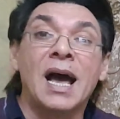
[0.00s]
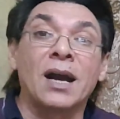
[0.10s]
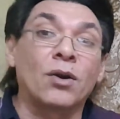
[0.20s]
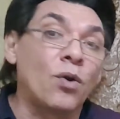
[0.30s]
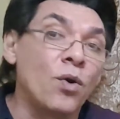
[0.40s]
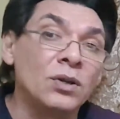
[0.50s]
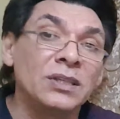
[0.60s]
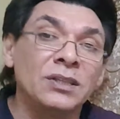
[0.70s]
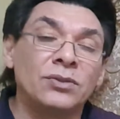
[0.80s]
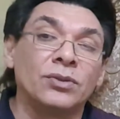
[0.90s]

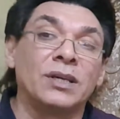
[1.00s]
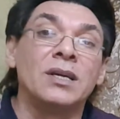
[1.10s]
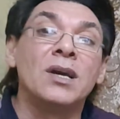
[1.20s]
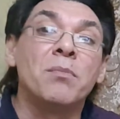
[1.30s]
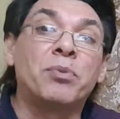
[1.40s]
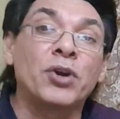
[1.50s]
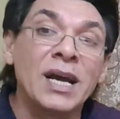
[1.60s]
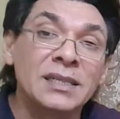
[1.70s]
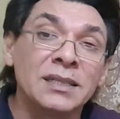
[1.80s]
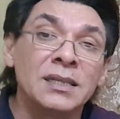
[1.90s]
according to the
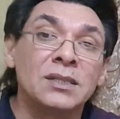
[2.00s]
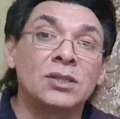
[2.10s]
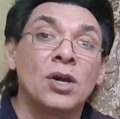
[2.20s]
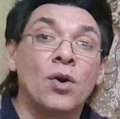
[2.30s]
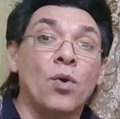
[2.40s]
presence